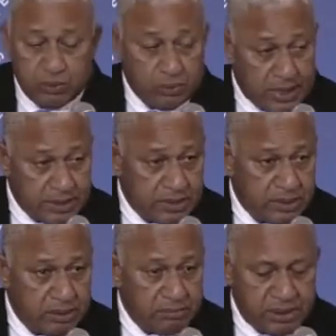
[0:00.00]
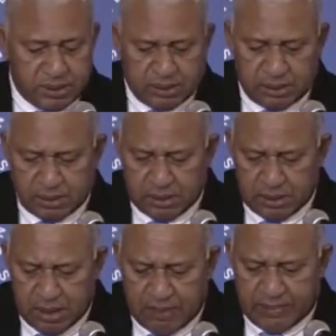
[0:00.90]
to raise the ambition
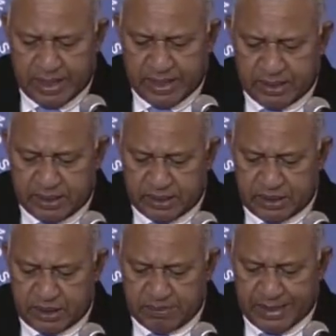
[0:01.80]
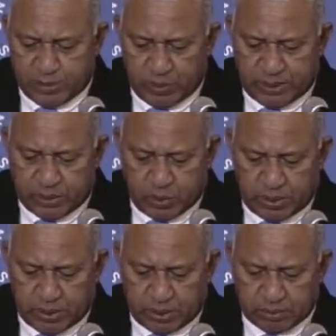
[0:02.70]
of our NDC by
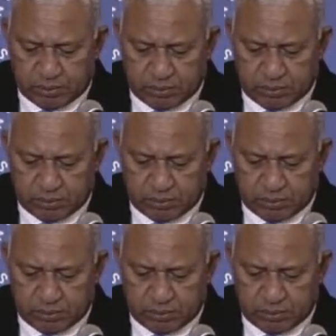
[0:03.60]
2020.